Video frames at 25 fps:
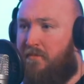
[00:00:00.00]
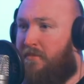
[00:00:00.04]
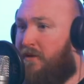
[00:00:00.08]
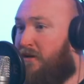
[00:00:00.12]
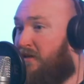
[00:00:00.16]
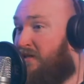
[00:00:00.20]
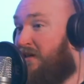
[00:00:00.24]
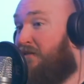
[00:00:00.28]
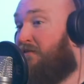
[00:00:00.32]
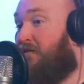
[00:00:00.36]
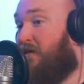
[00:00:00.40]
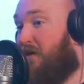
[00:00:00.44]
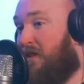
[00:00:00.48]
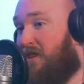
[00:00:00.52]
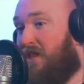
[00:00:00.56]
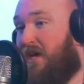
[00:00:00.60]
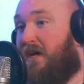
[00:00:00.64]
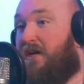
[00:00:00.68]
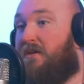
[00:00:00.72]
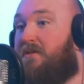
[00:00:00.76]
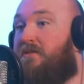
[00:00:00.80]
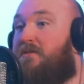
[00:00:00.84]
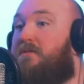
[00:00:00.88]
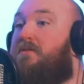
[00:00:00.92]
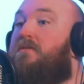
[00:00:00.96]
different
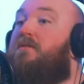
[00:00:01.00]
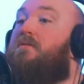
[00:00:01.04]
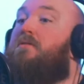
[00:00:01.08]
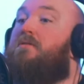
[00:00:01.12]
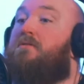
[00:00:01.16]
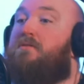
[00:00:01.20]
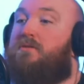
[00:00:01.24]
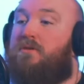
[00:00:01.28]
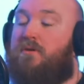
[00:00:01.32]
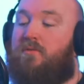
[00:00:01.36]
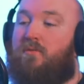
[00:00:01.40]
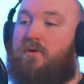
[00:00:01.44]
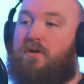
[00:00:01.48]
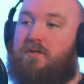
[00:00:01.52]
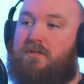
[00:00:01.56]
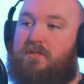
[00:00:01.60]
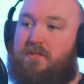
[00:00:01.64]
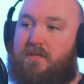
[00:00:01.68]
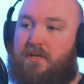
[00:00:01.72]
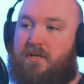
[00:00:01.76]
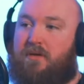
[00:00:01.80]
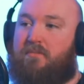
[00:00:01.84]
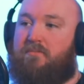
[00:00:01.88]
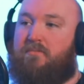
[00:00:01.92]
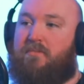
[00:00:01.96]
things yeah. to
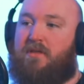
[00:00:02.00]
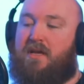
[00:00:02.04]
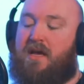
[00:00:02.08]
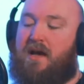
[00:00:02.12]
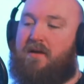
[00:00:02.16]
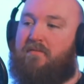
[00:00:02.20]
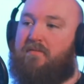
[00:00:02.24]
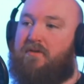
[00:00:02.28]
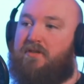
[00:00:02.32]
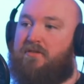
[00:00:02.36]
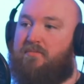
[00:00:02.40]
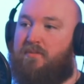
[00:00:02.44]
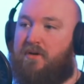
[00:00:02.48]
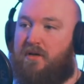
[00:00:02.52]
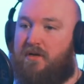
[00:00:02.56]
what um, the average